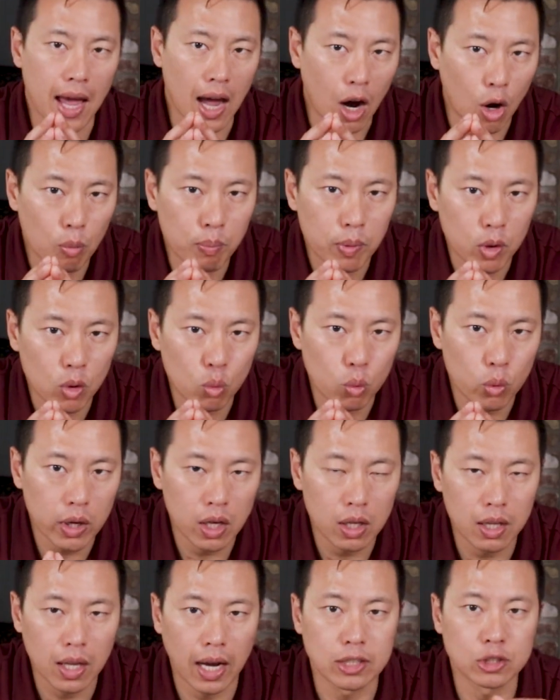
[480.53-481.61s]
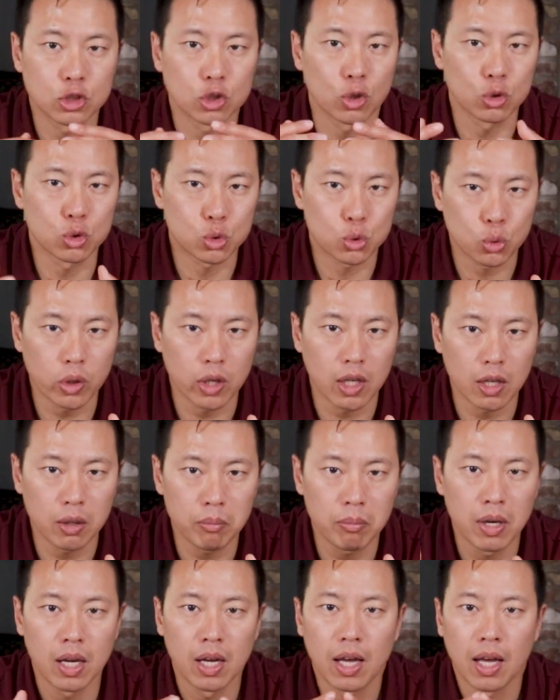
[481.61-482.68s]
help you realize your dream
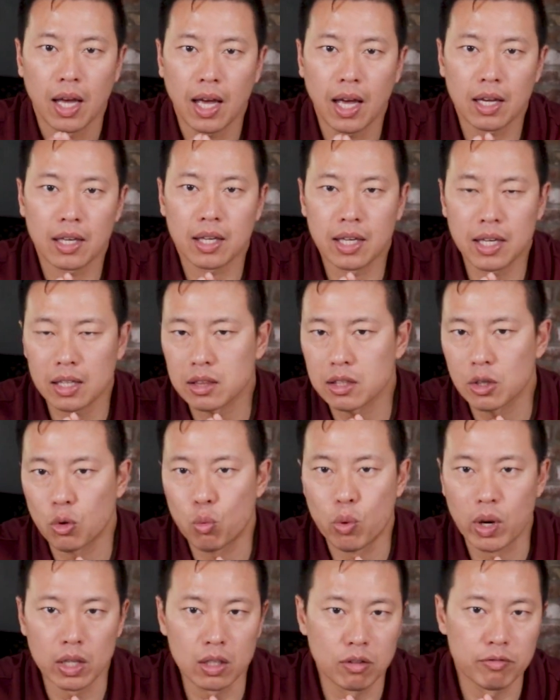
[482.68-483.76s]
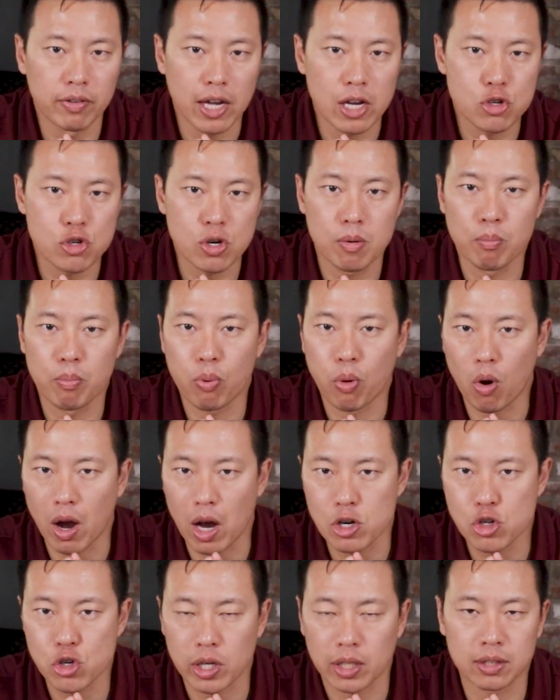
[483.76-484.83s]
and get the renovation
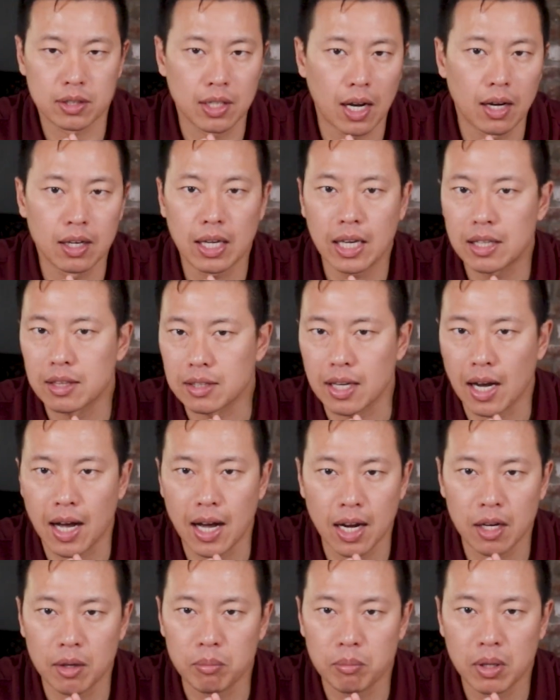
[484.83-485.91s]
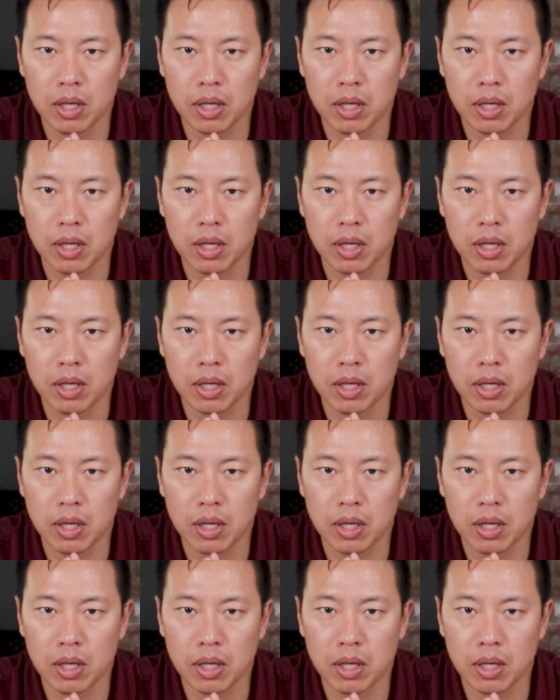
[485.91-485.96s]
project done in time.